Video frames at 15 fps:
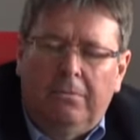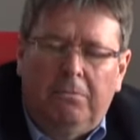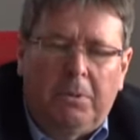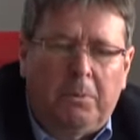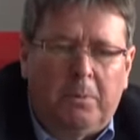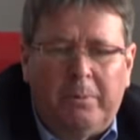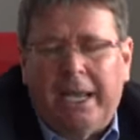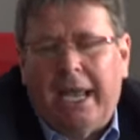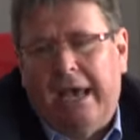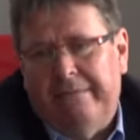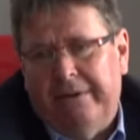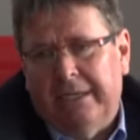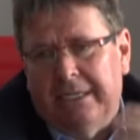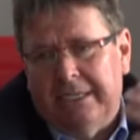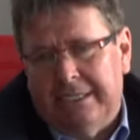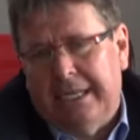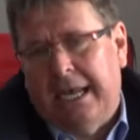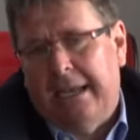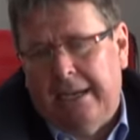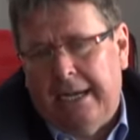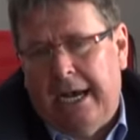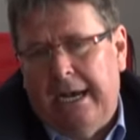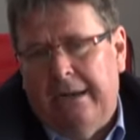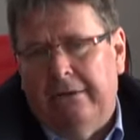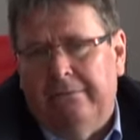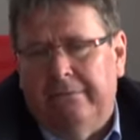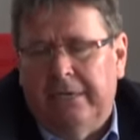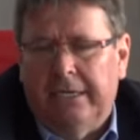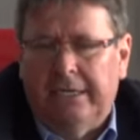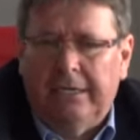when we'll be having the same kind
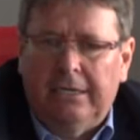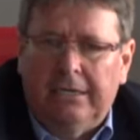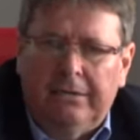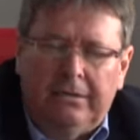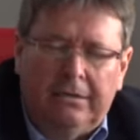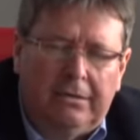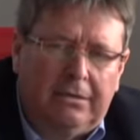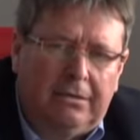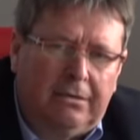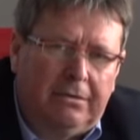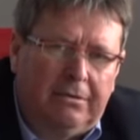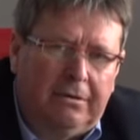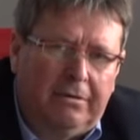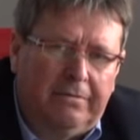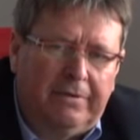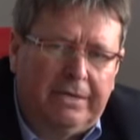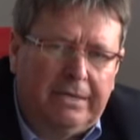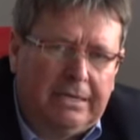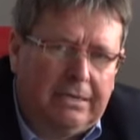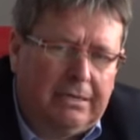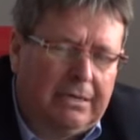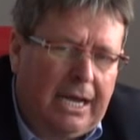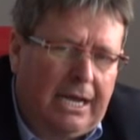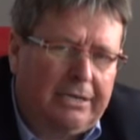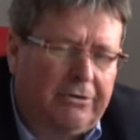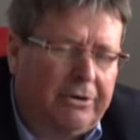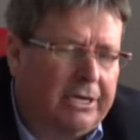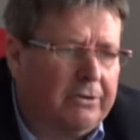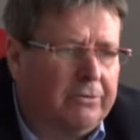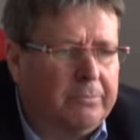of a
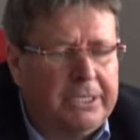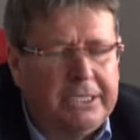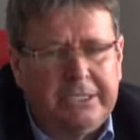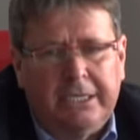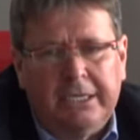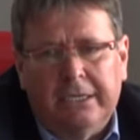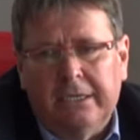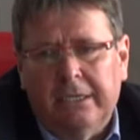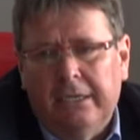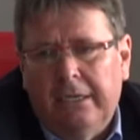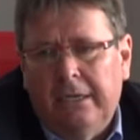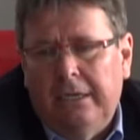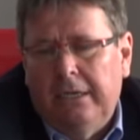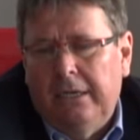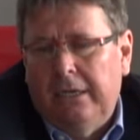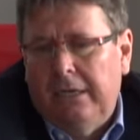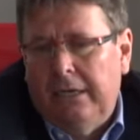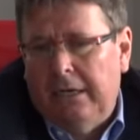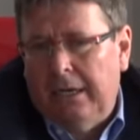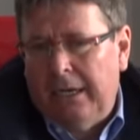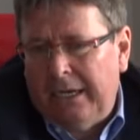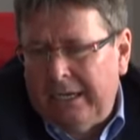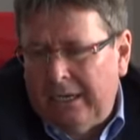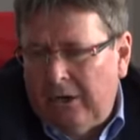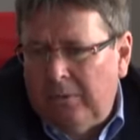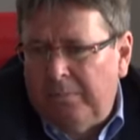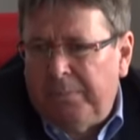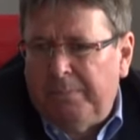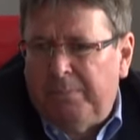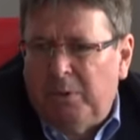gathering or meeting,
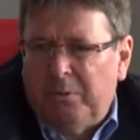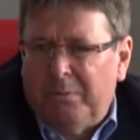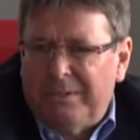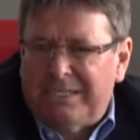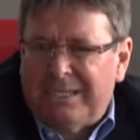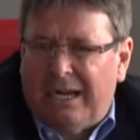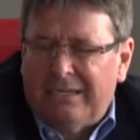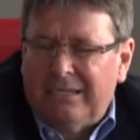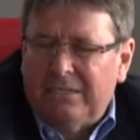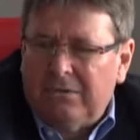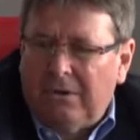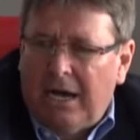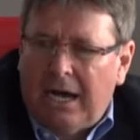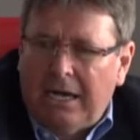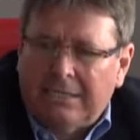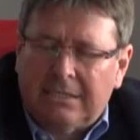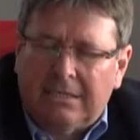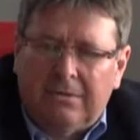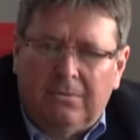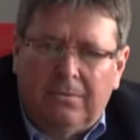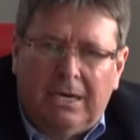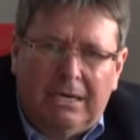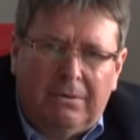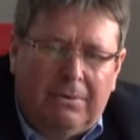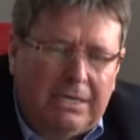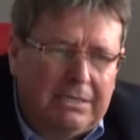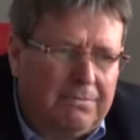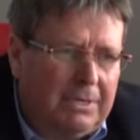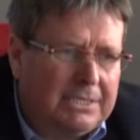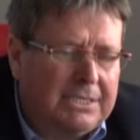people will be starting to ask
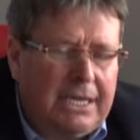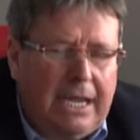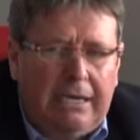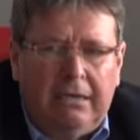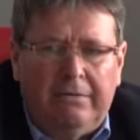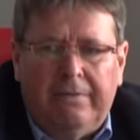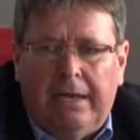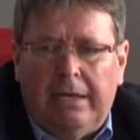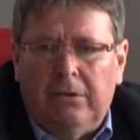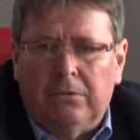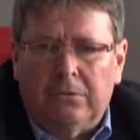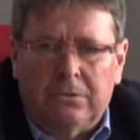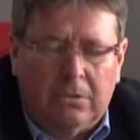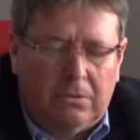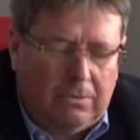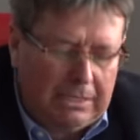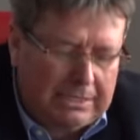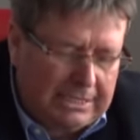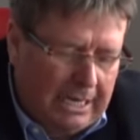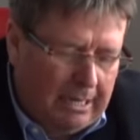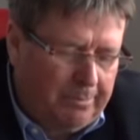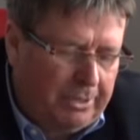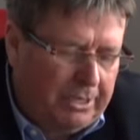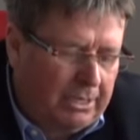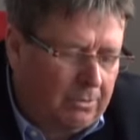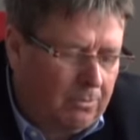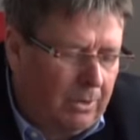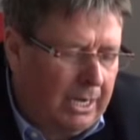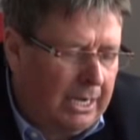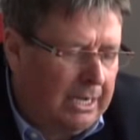what's the added value. So what's happening?
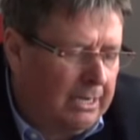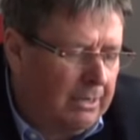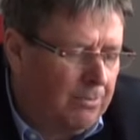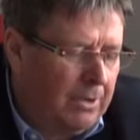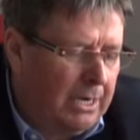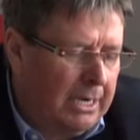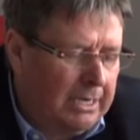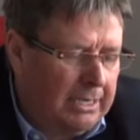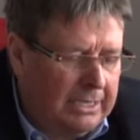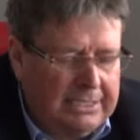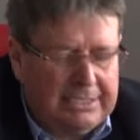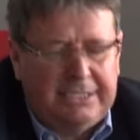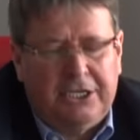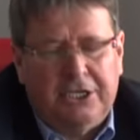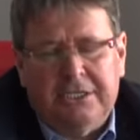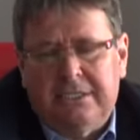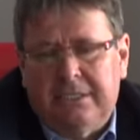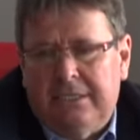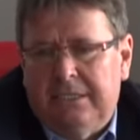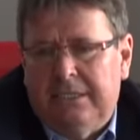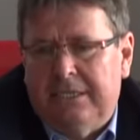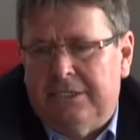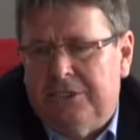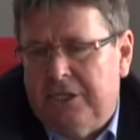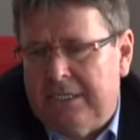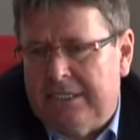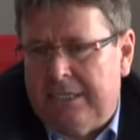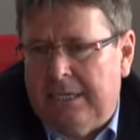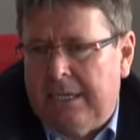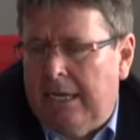Why is this
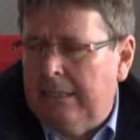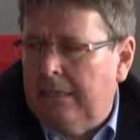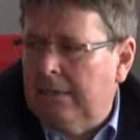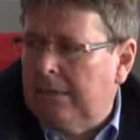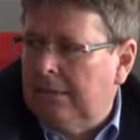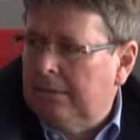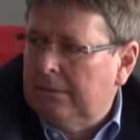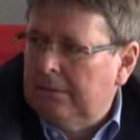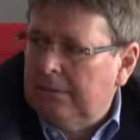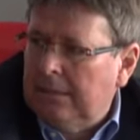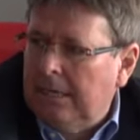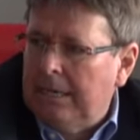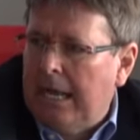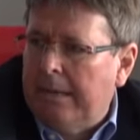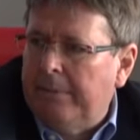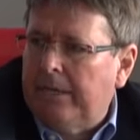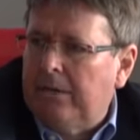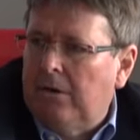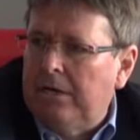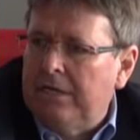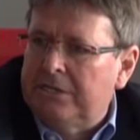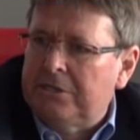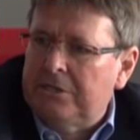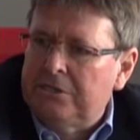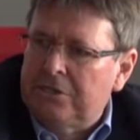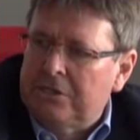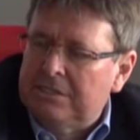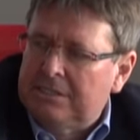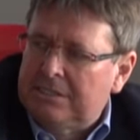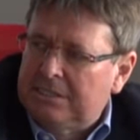just another dynamic coalition?
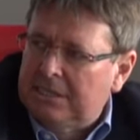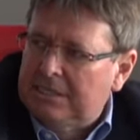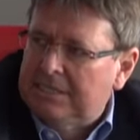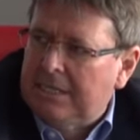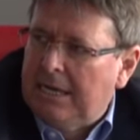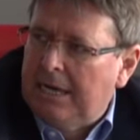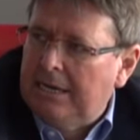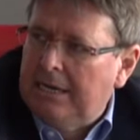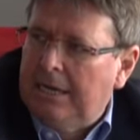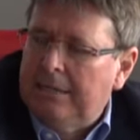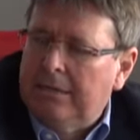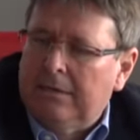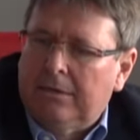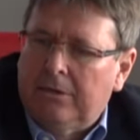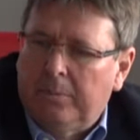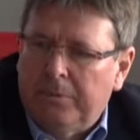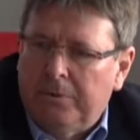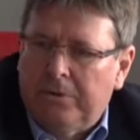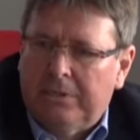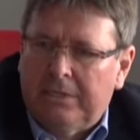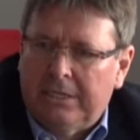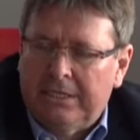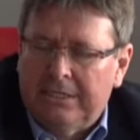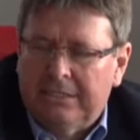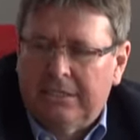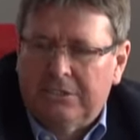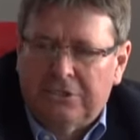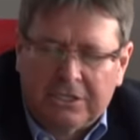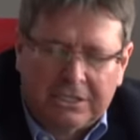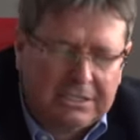Is just another community? Is
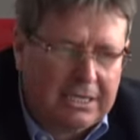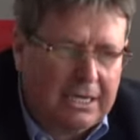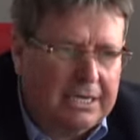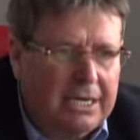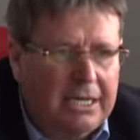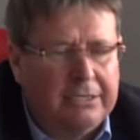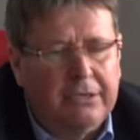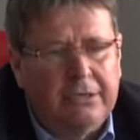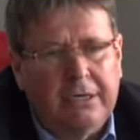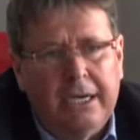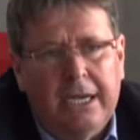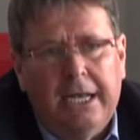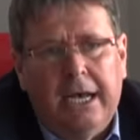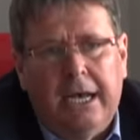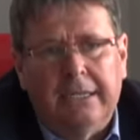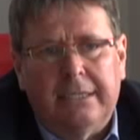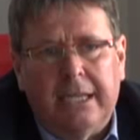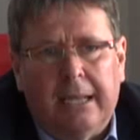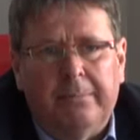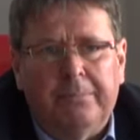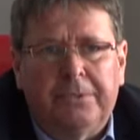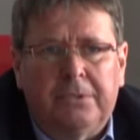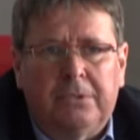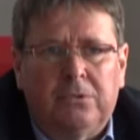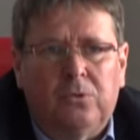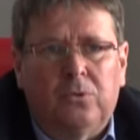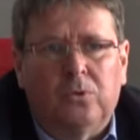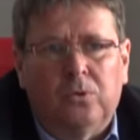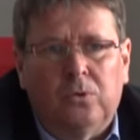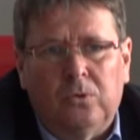this just another attempt
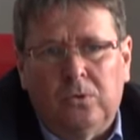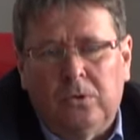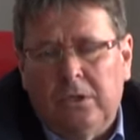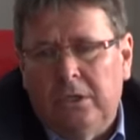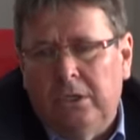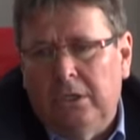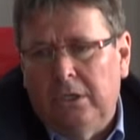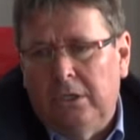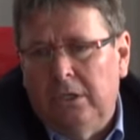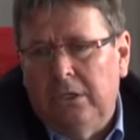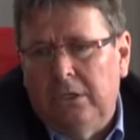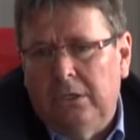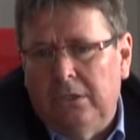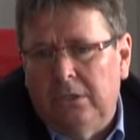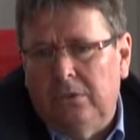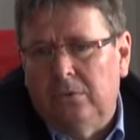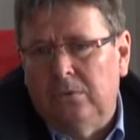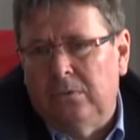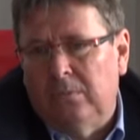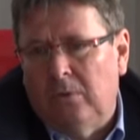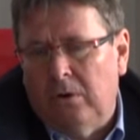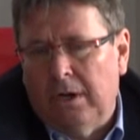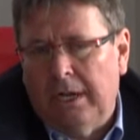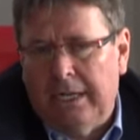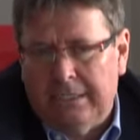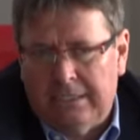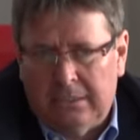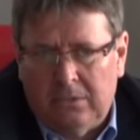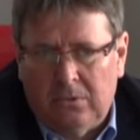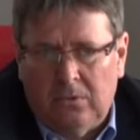to more or
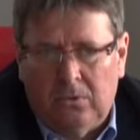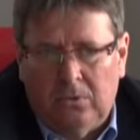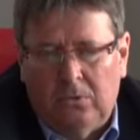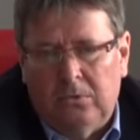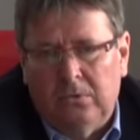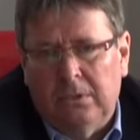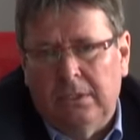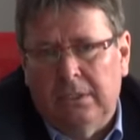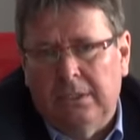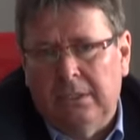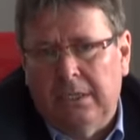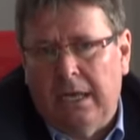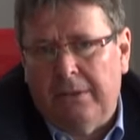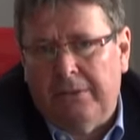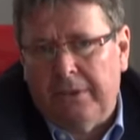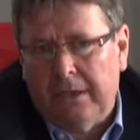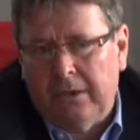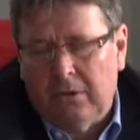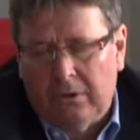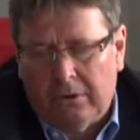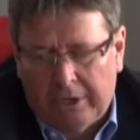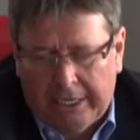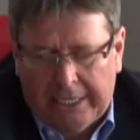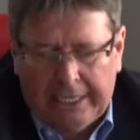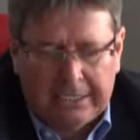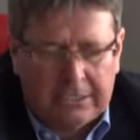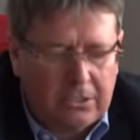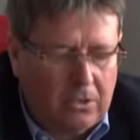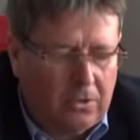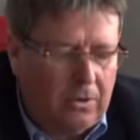less do nothing concretely?
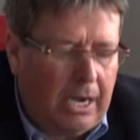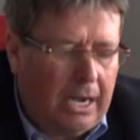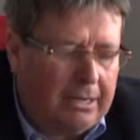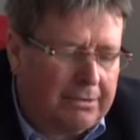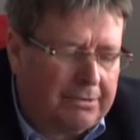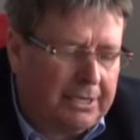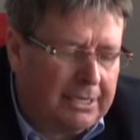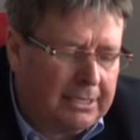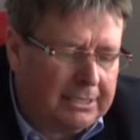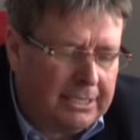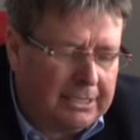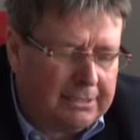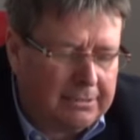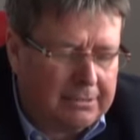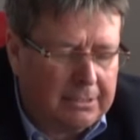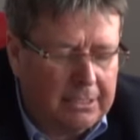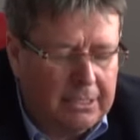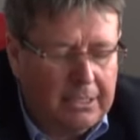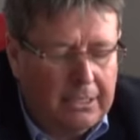So I think that